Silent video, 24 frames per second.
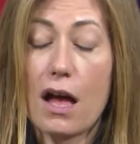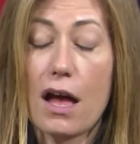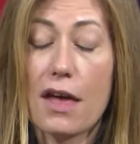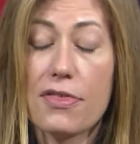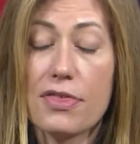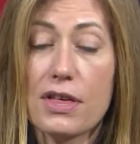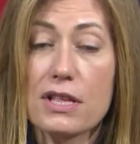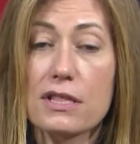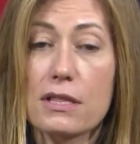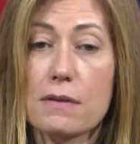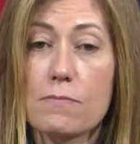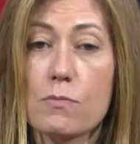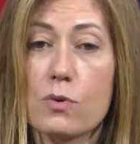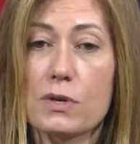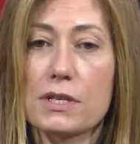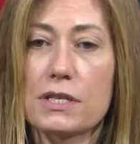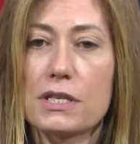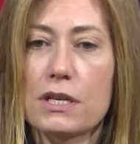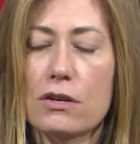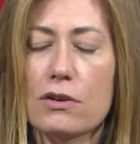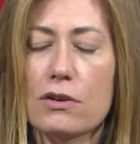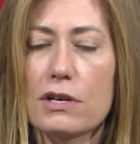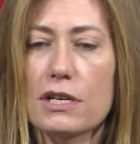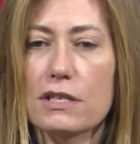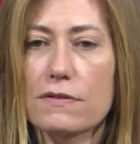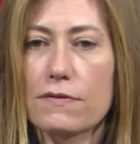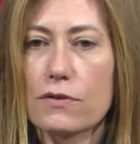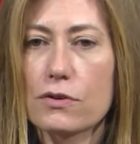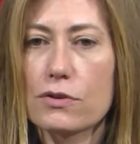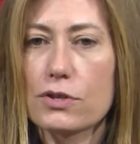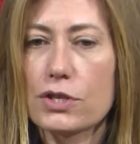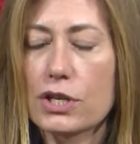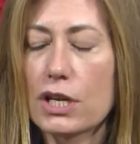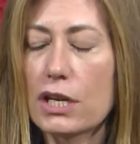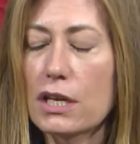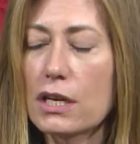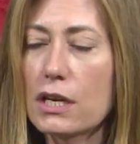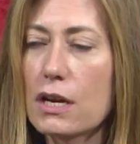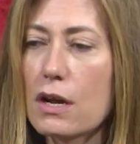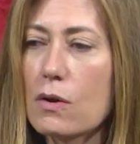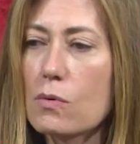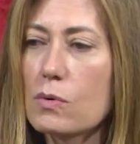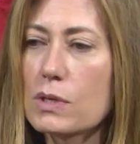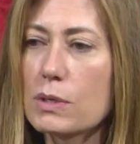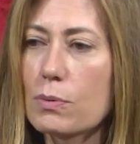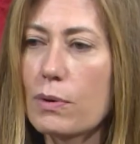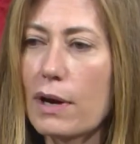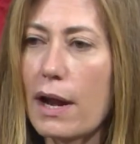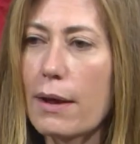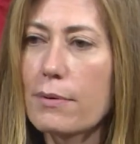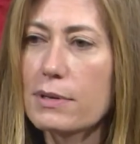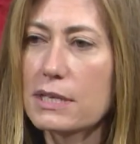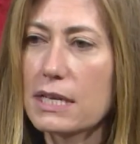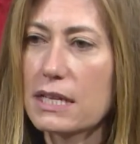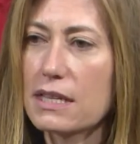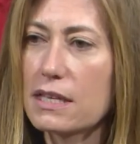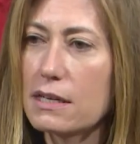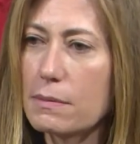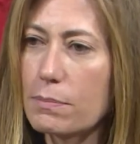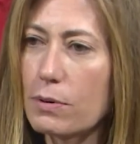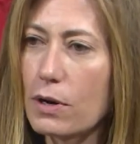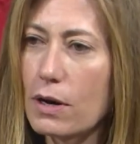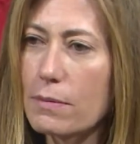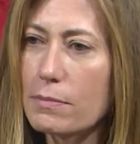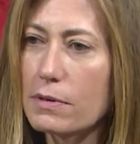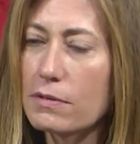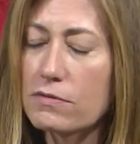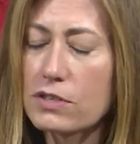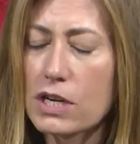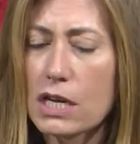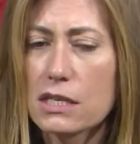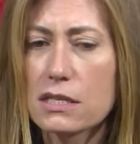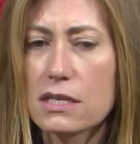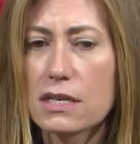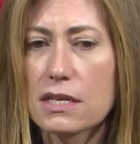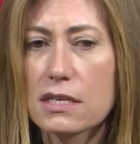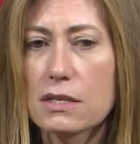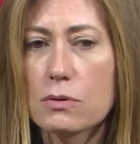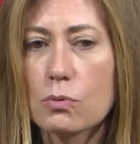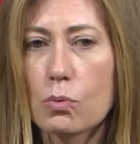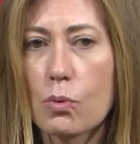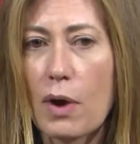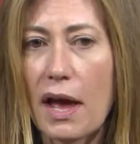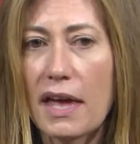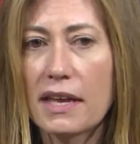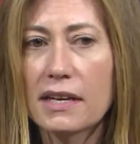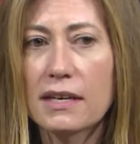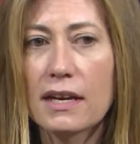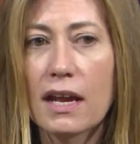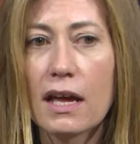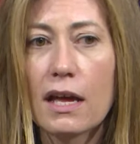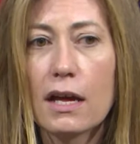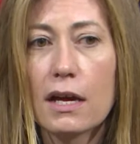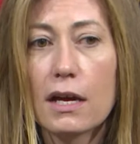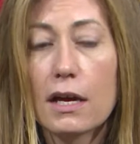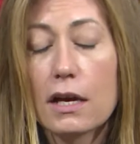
I think the more serious version was when I was at the Department of Justice, when